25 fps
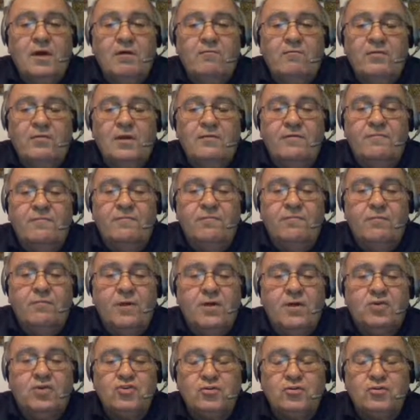of
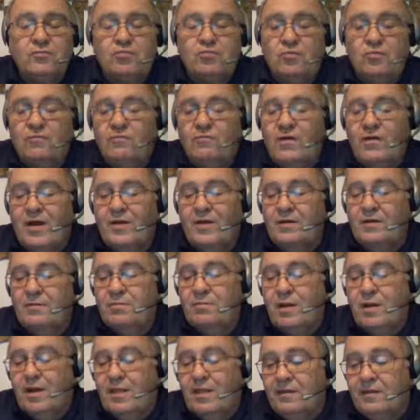information
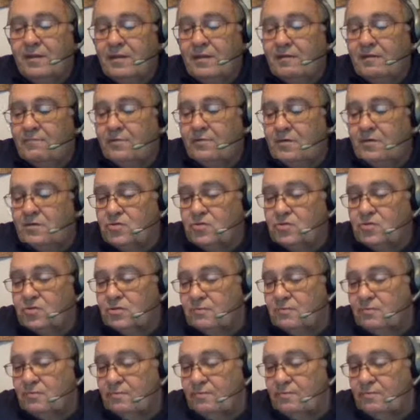provided by the evidence.